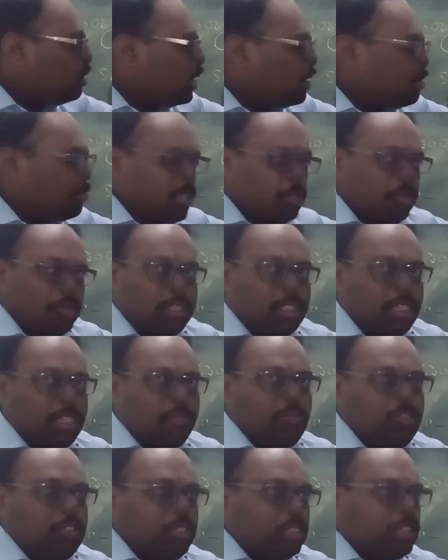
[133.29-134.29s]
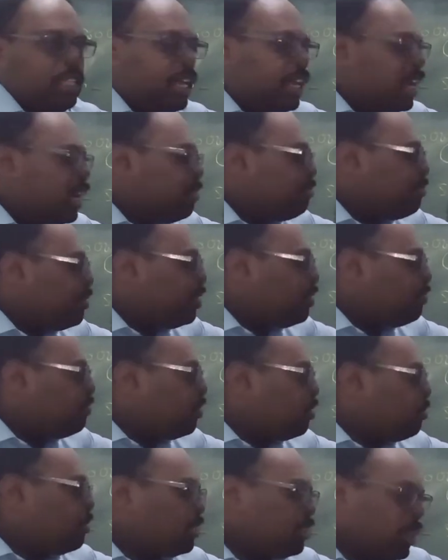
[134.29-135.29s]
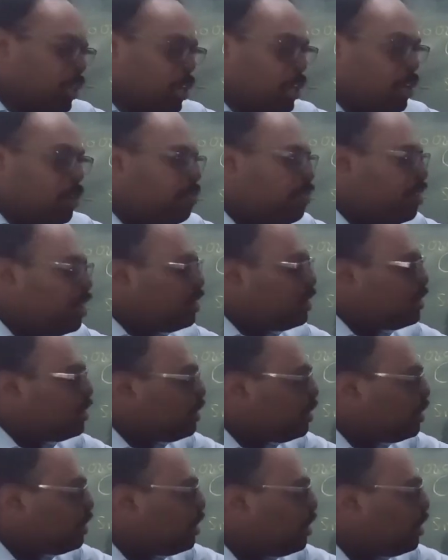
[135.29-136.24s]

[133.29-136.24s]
that means with which they can perform a single function.